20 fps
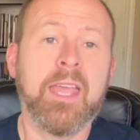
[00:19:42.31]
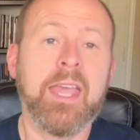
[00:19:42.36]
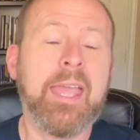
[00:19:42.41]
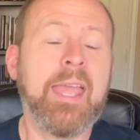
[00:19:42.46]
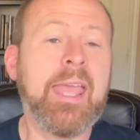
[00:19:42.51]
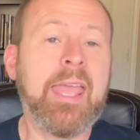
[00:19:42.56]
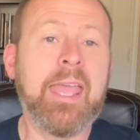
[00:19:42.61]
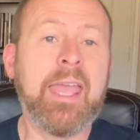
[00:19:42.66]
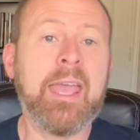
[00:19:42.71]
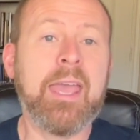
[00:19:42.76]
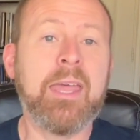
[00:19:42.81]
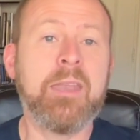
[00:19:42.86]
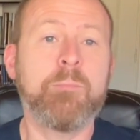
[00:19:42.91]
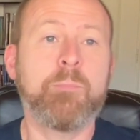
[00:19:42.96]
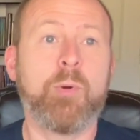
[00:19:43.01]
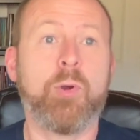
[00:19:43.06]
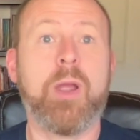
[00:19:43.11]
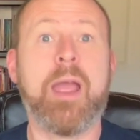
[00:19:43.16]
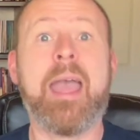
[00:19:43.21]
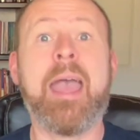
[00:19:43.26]
And
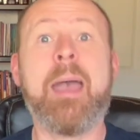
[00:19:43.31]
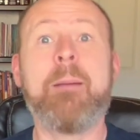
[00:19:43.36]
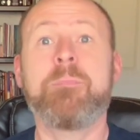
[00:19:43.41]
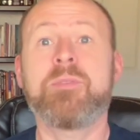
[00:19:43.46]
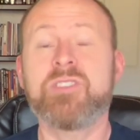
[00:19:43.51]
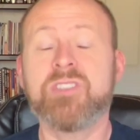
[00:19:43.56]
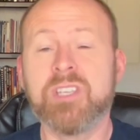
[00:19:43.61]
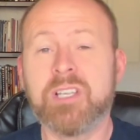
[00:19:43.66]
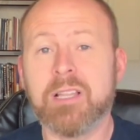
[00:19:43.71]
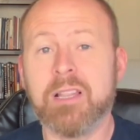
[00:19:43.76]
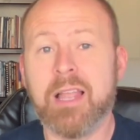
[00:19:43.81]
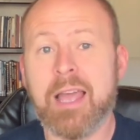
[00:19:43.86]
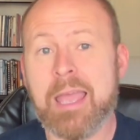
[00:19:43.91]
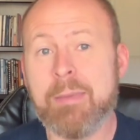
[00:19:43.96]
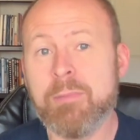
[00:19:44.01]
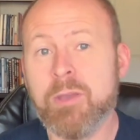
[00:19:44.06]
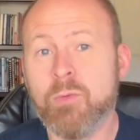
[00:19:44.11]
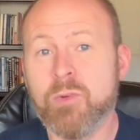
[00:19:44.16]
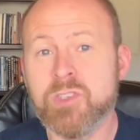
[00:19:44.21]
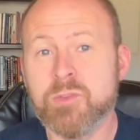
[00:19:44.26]
perhaps the
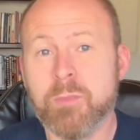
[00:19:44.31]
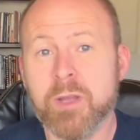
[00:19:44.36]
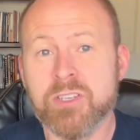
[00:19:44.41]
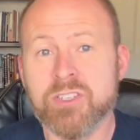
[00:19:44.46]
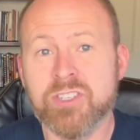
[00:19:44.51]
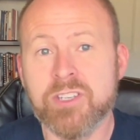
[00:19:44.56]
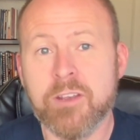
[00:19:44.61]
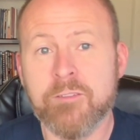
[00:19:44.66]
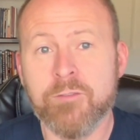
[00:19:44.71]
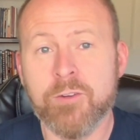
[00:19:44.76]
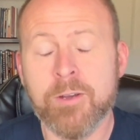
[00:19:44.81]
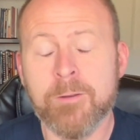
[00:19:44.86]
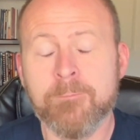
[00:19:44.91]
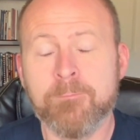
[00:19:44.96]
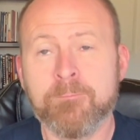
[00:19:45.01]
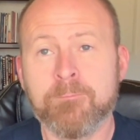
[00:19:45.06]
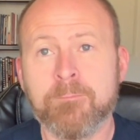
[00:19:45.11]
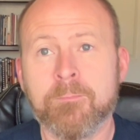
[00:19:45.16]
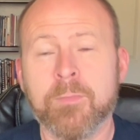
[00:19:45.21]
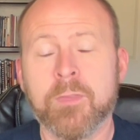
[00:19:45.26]
climate was much different
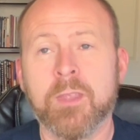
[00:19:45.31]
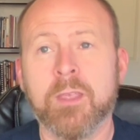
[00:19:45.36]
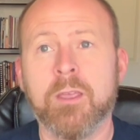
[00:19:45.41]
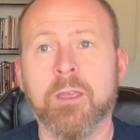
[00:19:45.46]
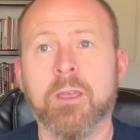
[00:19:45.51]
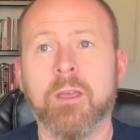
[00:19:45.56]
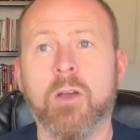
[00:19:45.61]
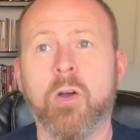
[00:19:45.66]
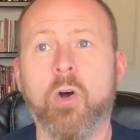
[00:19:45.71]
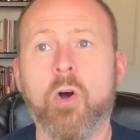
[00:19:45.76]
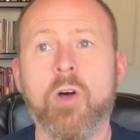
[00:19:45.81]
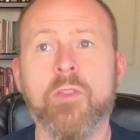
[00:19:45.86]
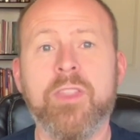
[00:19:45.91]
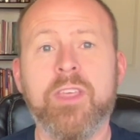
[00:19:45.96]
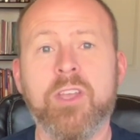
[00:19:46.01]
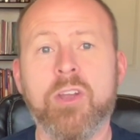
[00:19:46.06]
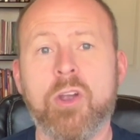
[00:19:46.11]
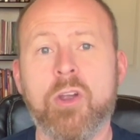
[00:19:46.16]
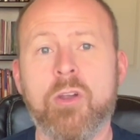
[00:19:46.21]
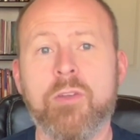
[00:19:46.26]
on
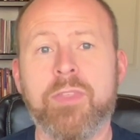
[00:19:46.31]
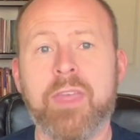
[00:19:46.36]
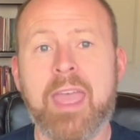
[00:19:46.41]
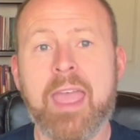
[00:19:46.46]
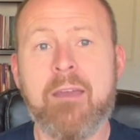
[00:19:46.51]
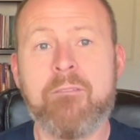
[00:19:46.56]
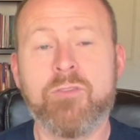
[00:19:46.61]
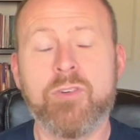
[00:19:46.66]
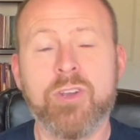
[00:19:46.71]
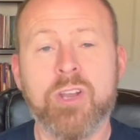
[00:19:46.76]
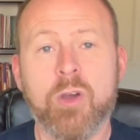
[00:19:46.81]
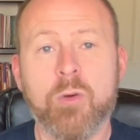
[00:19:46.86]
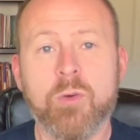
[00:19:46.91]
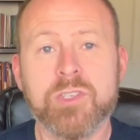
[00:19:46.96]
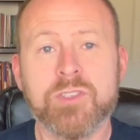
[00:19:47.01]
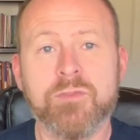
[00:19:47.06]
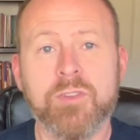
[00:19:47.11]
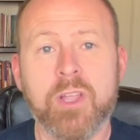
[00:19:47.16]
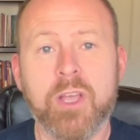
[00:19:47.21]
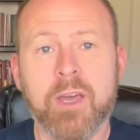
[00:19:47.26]
the earth after
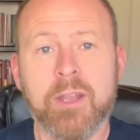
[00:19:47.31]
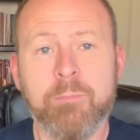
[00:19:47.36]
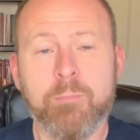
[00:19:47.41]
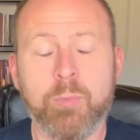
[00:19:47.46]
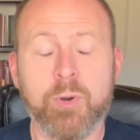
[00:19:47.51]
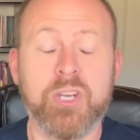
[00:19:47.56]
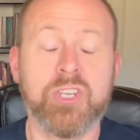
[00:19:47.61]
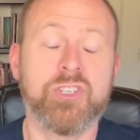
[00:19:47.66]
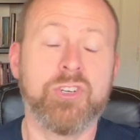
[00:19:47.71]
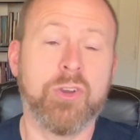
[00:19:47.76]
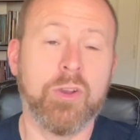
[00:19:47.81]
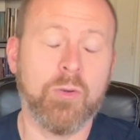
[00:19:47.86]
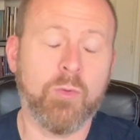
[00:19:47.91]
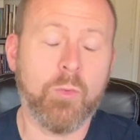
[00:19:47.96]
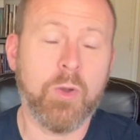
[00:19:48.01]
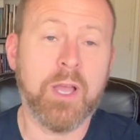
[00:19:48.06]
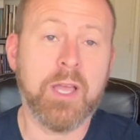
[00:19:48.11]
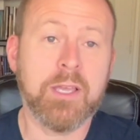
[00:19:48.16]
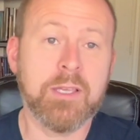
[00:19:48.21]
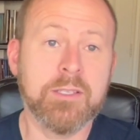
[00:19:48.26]
Noah's flood. Pretty sure it
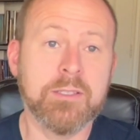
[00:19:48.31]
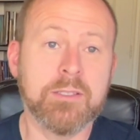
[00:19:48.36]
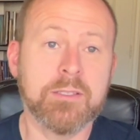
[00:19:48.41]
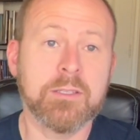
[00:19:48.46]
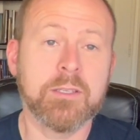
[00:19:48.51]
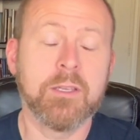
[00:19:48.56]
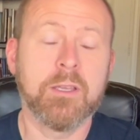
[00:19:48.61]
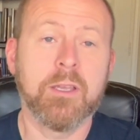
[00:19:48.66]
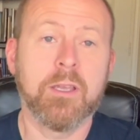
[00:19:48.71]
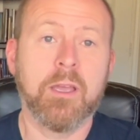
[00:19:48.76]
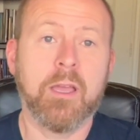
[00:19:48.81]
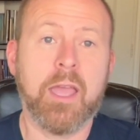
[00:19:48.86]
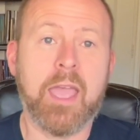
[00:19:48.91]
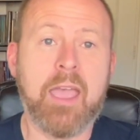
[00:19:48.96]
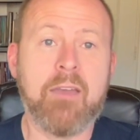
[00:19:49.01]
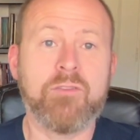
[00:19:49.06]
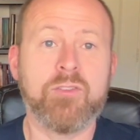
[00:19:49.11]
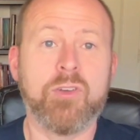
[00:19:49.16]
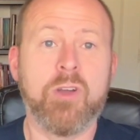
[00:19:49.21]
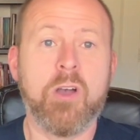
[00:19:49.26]
was
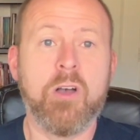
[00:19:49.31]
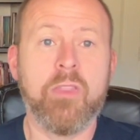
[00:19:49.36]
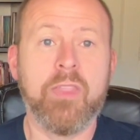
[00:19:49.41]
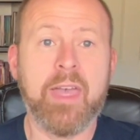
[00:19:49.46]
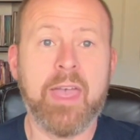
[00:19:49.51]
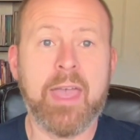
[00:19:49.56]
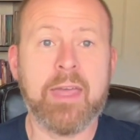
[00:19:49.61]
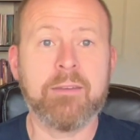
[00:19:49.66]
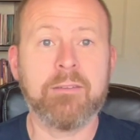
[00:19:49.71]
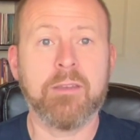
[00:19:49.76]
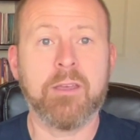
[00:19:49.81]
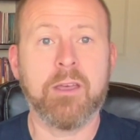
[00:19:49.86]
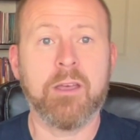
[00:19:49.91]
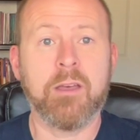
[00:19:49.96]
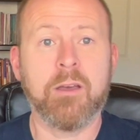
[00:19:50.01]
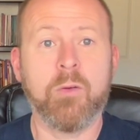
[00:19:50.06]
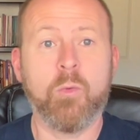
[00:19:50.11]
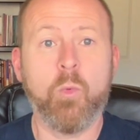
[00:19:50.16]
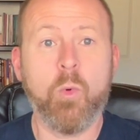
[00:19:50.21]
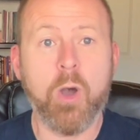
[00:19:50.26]
after all that
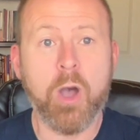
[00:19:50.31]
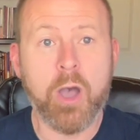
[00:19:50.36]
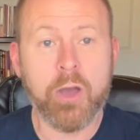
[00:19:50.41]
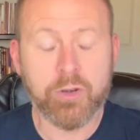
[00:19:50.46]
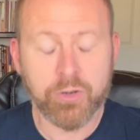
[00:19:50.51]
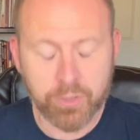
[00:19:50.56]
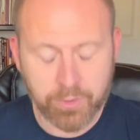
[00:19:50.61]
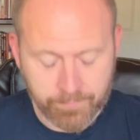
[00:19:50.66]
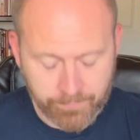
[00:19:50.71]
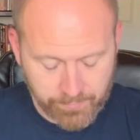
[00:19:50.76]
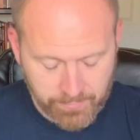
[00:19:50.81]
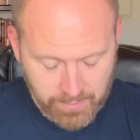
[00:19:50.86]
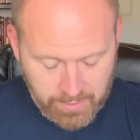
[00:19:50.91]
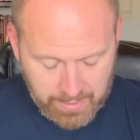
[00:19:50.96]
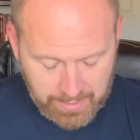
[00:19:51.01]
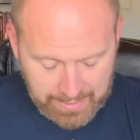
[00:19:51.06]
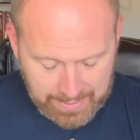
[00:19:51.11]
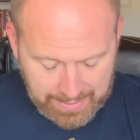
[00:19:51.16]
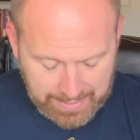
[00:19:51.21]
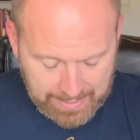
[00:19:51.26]
water.
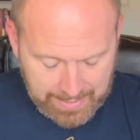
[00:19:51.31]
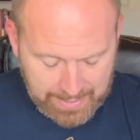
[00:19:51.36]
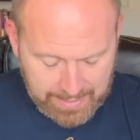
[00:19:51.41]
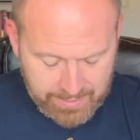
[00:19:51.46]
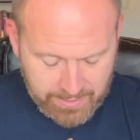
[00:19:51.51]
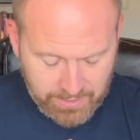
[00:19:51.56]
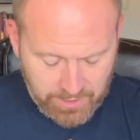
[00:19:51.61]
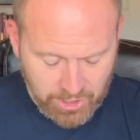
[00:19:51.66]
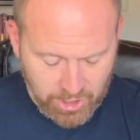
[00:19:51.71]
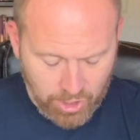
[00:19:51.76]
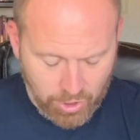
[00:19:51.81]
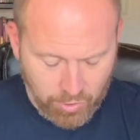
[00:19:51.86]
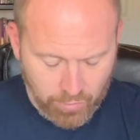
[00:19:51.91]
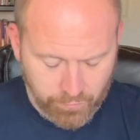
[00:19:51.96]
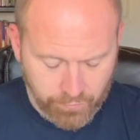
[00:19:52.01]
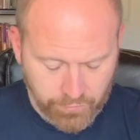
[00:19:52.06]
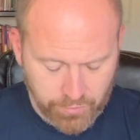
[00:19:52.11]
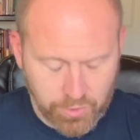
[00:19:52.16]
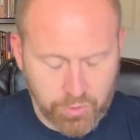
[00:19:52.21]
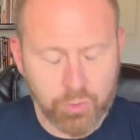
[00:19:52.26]
And,
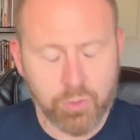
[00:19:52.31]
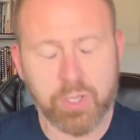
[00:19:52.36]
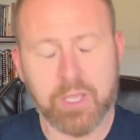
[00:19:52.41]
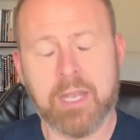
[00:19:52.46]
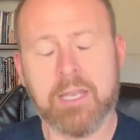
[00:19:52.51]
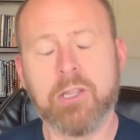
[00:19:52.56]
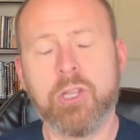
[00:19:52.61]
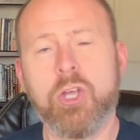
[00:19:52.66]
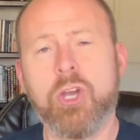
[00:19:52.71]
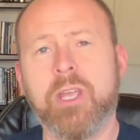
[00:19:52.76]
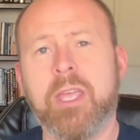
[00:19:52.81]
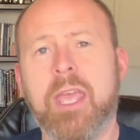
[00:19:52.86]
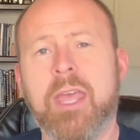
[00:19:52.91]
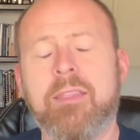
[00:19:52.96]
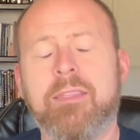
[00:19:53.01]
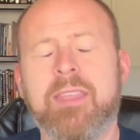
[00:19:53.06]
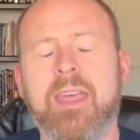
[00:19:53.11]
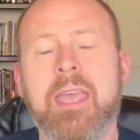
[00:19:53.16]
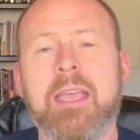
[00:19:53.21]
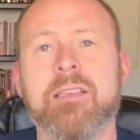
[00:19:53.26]
you can look
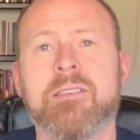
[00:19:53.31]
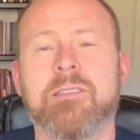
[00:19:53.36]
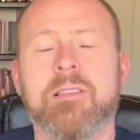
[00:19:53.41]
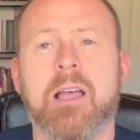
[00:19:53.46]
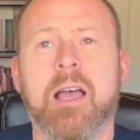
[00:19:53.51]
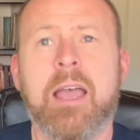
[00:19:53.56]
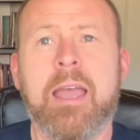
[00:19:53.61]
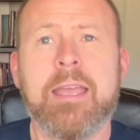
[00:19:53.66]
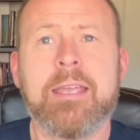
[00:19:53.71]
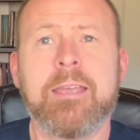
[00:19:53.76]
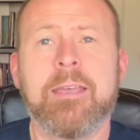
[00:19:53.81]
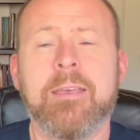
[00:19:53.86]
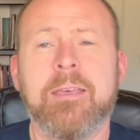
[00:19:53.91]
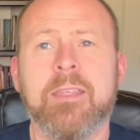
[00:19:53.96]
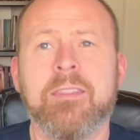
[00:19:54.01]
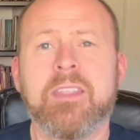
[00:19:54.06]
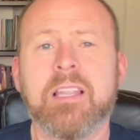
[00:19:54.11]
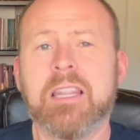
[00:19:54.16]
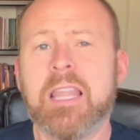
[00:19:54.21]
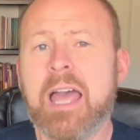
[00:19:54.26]
at things like
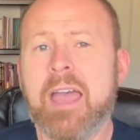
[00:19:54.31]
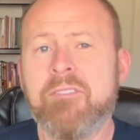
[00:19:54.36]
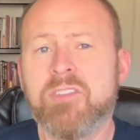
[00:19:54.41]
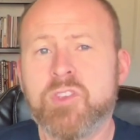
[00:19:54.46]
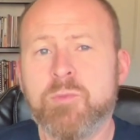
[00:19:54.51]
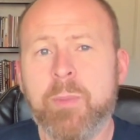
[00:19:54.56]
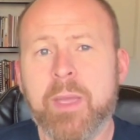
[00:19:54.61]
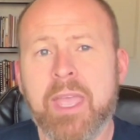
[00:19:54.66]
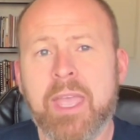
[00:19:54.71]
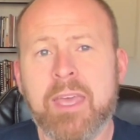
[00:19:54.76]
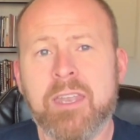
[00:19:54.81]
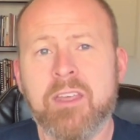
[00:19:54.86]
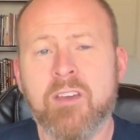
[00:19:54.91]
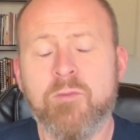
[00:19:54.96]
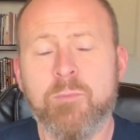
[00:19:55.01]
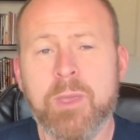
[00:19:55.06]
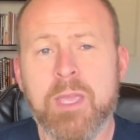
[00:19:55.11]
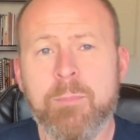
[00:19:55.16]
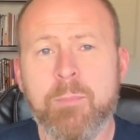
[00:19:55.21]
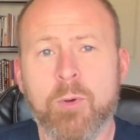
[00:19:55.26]
the lifespan
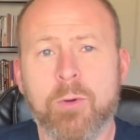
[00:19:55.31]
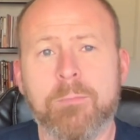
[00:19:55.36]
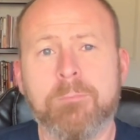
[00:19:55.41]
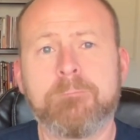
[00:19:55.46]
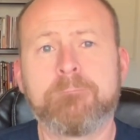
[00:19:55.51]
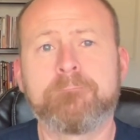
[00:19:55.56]
of people.